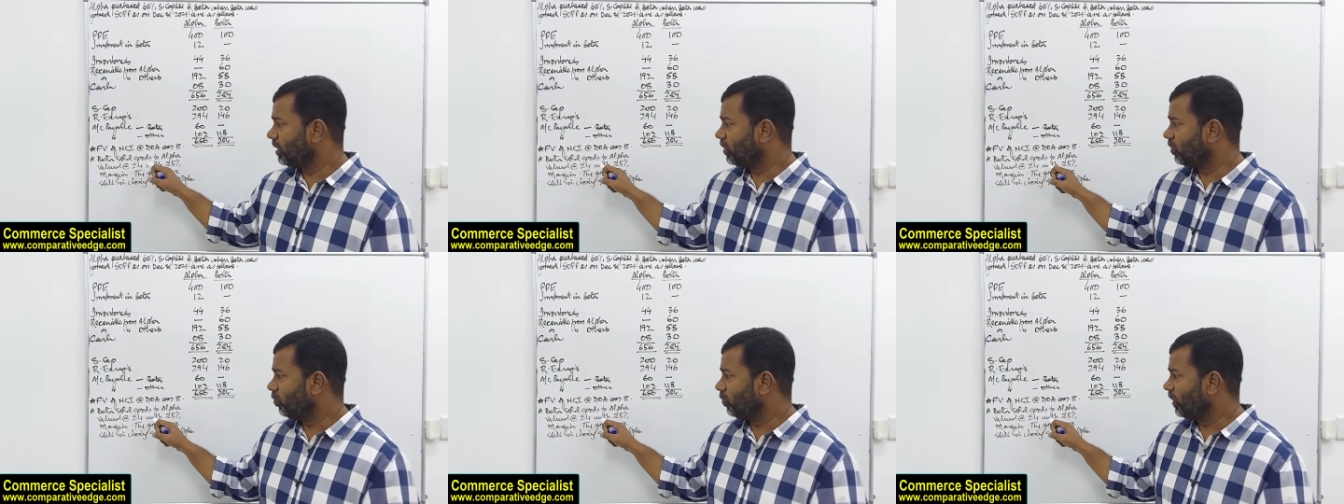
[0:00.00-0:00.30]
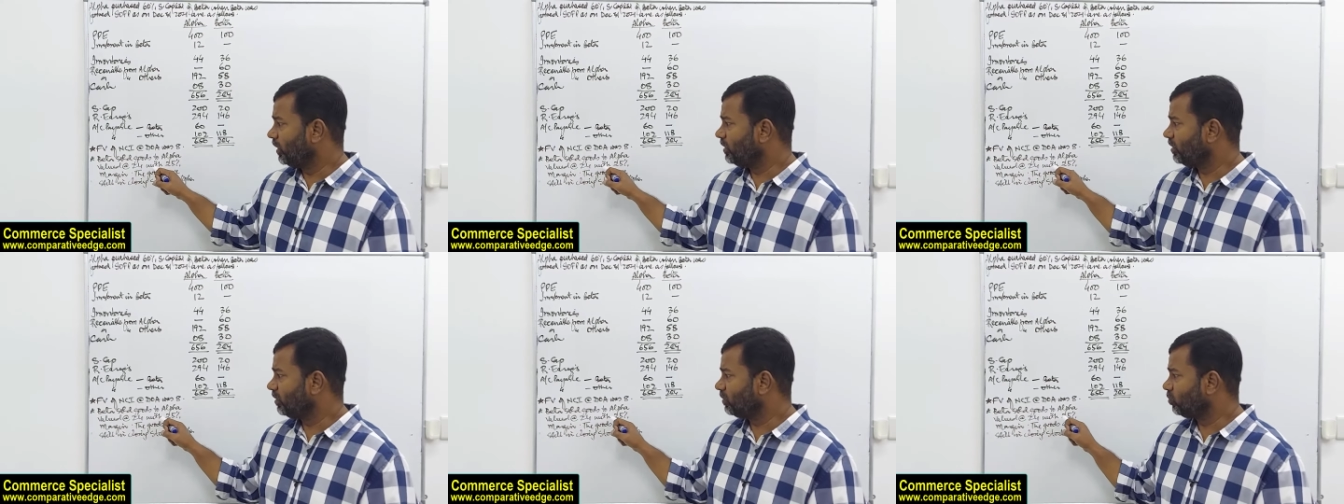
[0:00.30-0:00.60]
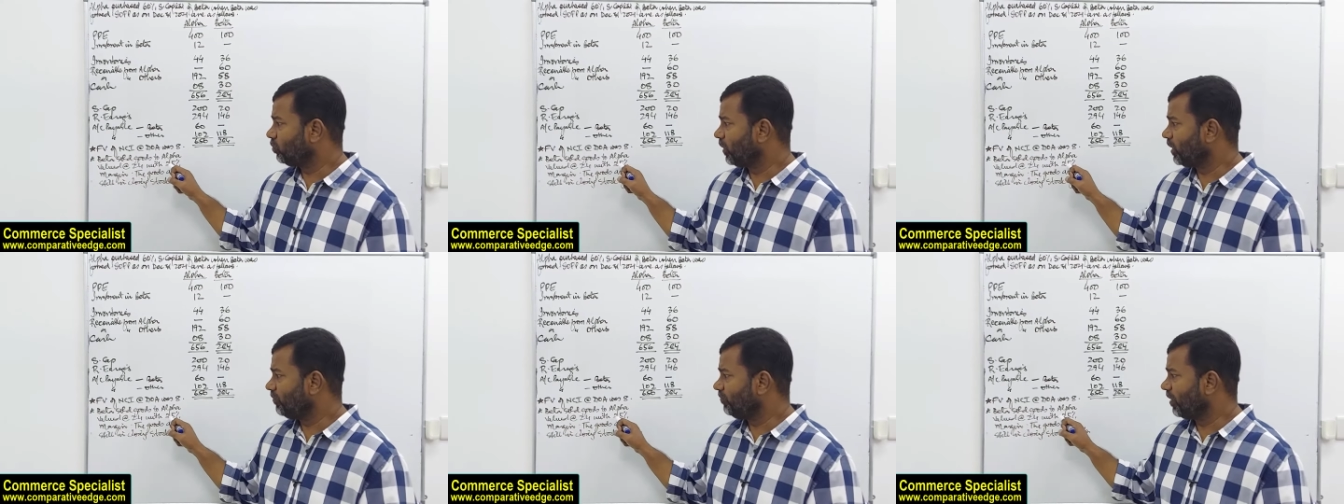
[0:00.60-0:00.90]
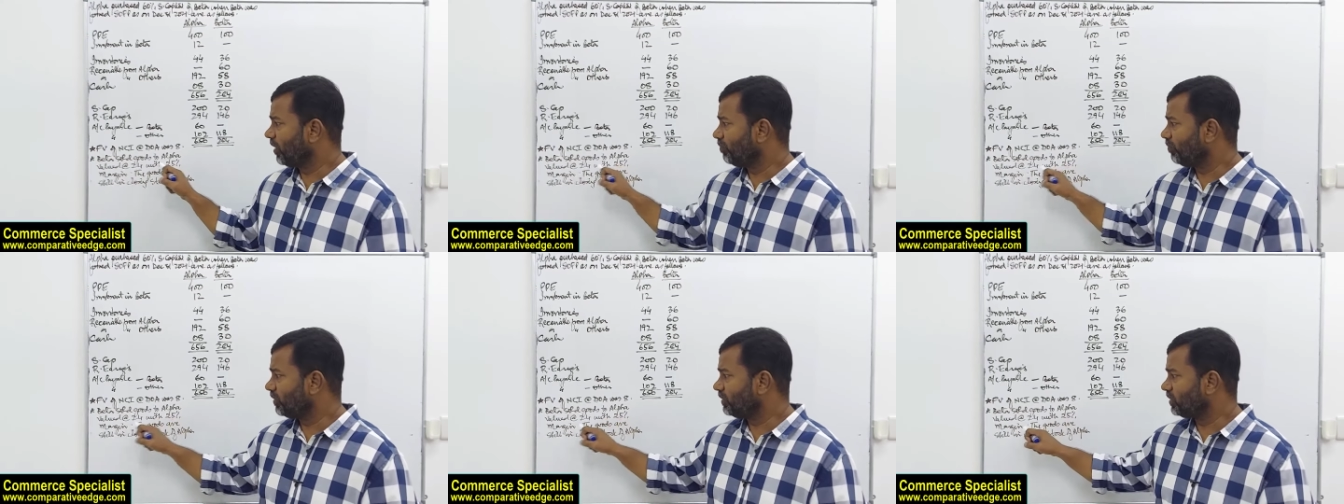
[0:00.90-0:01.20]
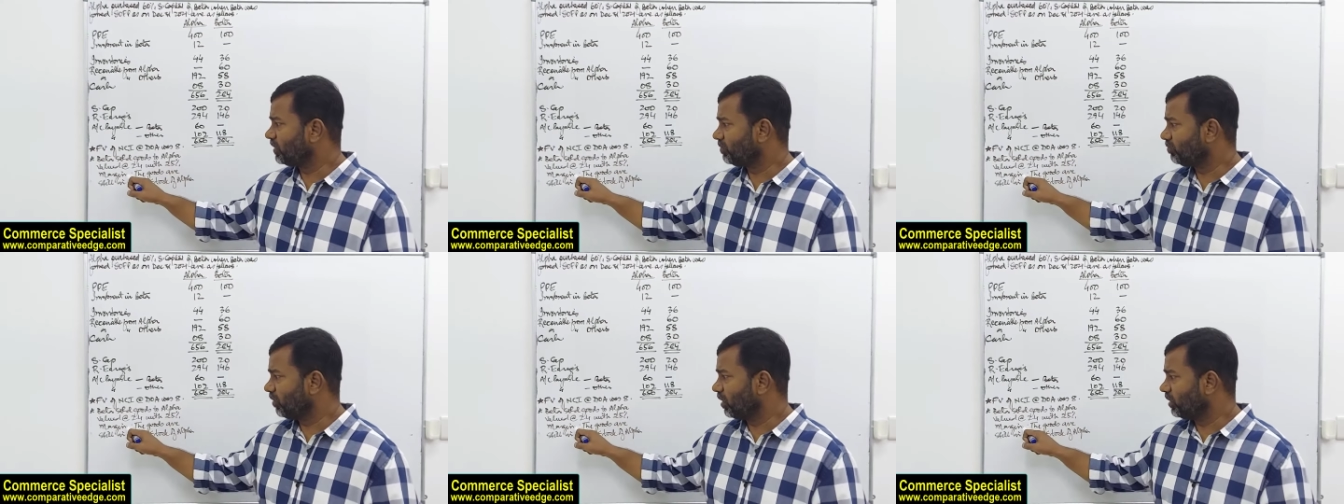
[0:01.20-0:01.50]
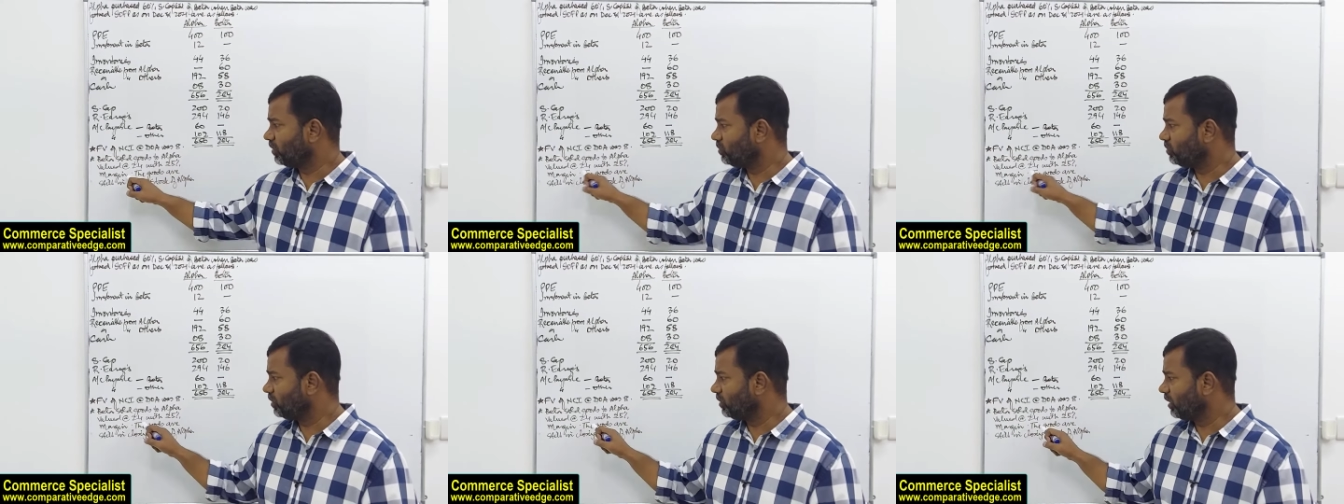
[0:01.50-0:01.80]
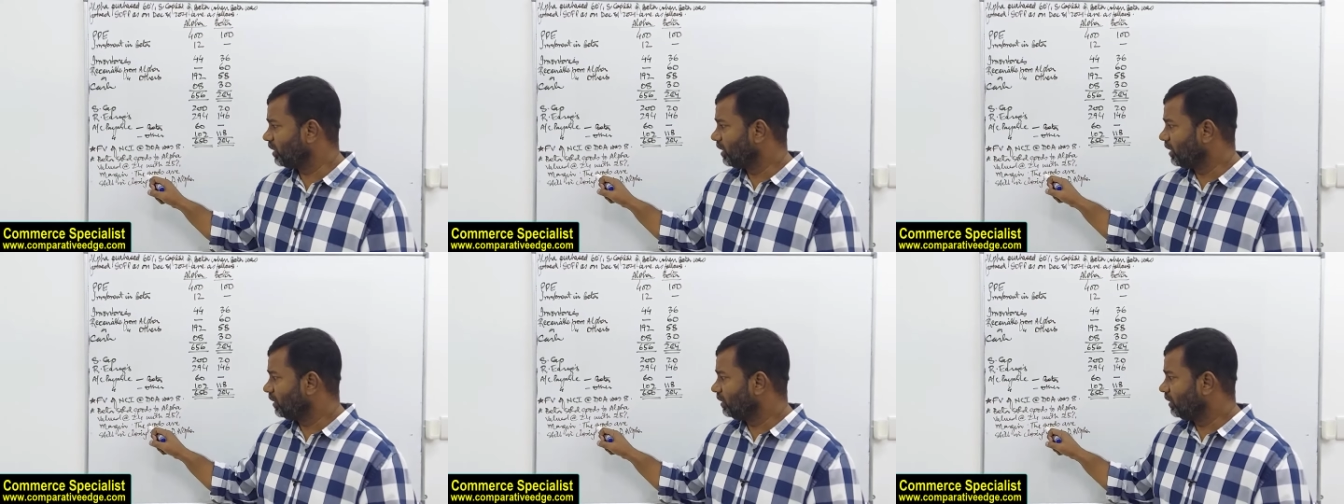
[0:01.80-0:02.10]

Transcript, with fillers: with 25% margin